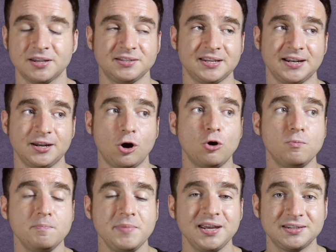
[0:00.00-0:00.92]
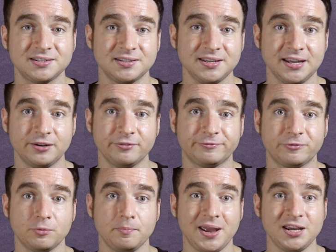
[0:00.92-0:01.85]
because it omits the
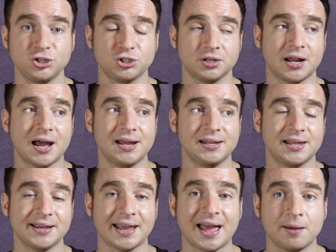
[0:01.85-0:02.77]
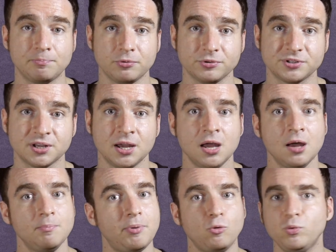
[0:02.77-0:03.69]
information, I like apples.
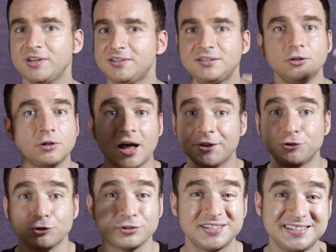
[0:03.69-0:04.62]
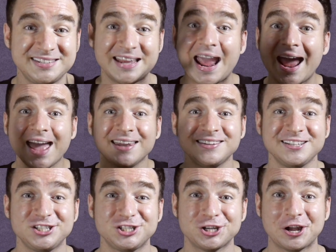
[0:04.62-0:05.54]
But we still
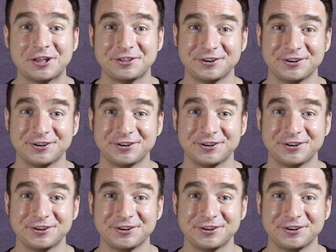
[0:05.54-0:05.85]
understand each